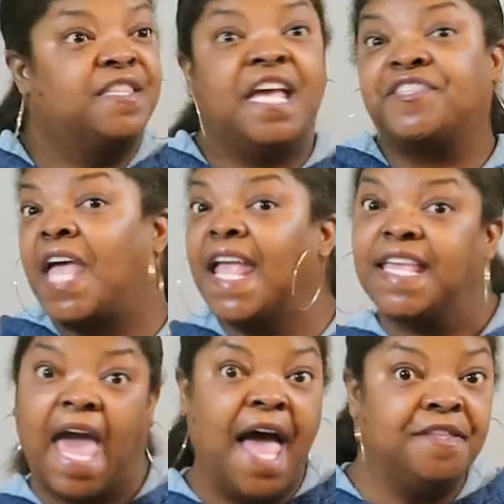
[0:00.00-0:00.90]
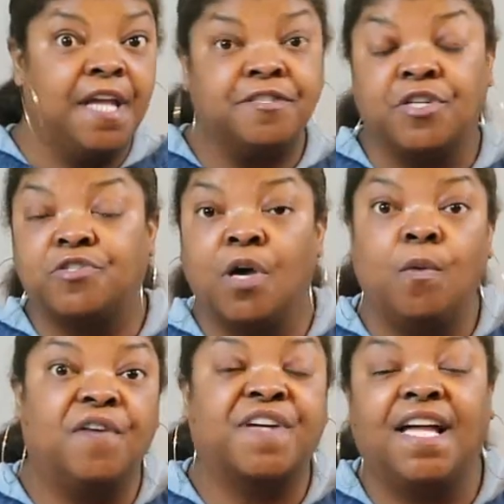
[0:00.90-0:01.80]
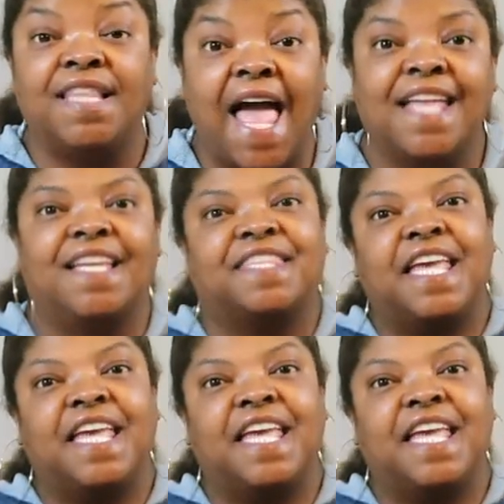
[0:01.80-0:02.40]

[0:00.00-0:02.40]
This ain't got nothing to do with Kalani.